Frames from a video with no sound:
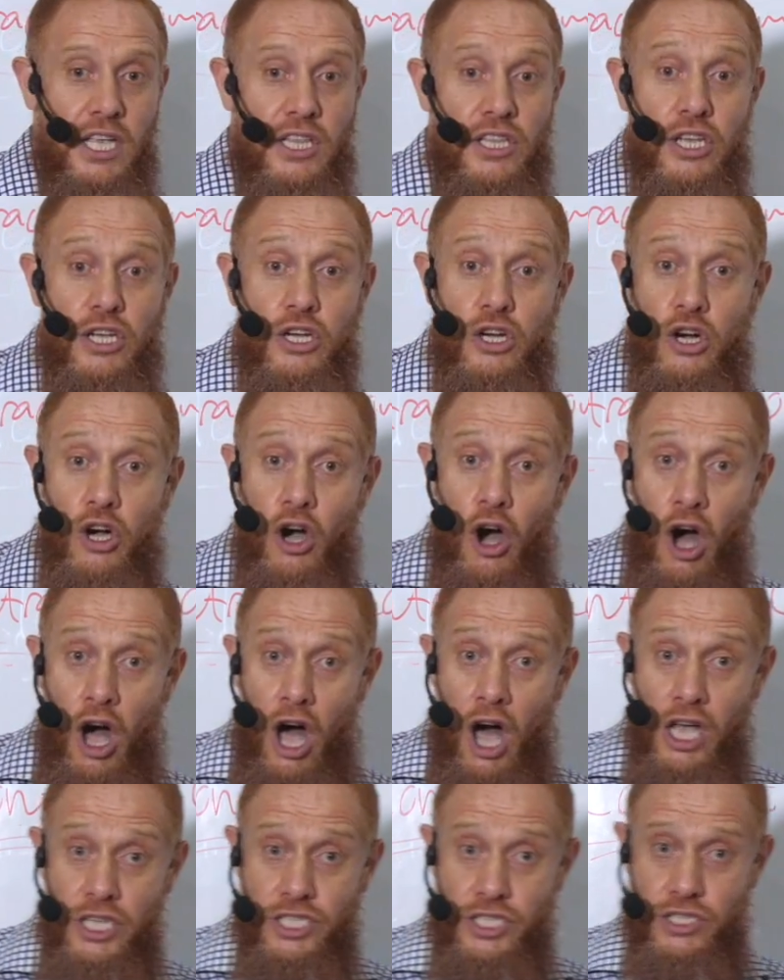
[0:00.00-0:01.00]
the
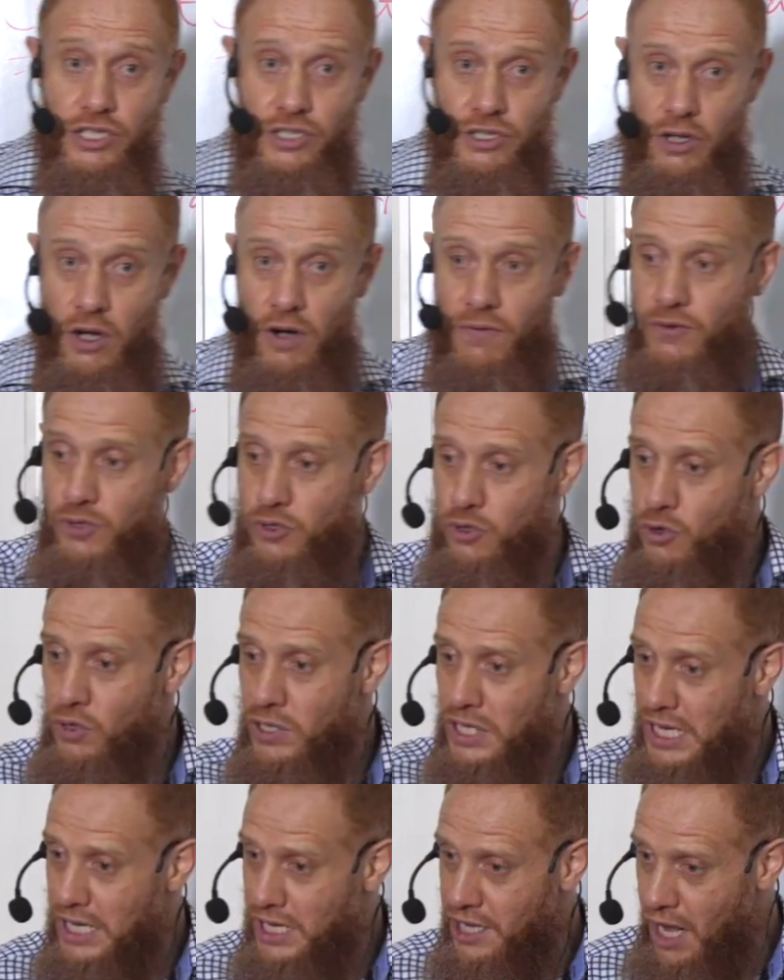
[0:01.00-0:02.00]
cost of
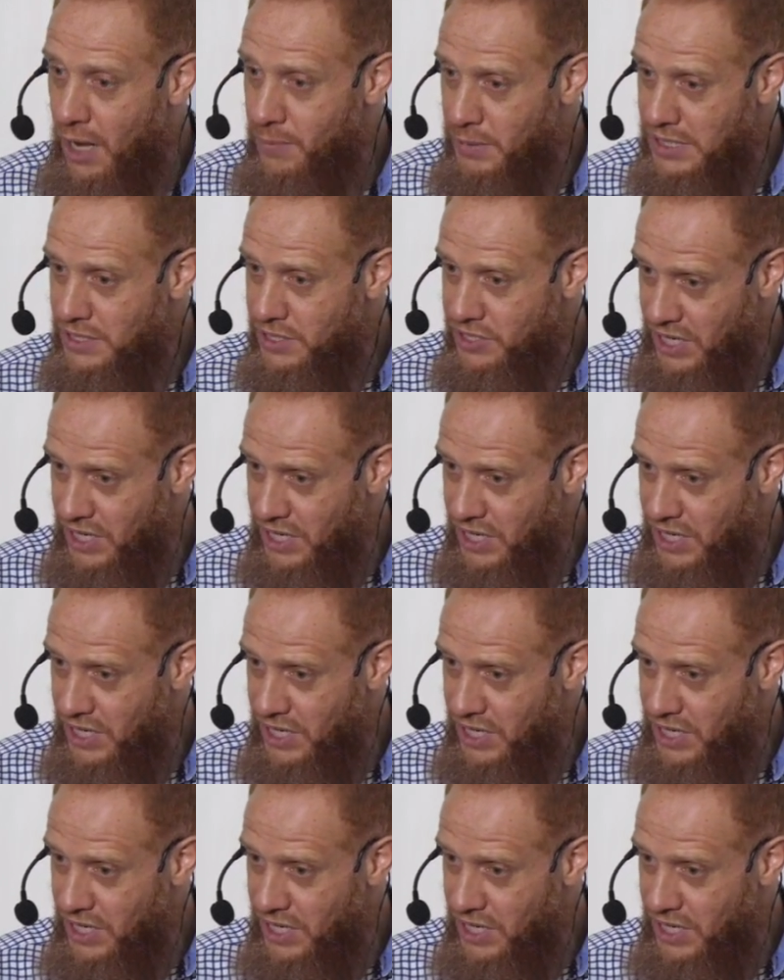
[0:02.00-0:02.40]
doing economics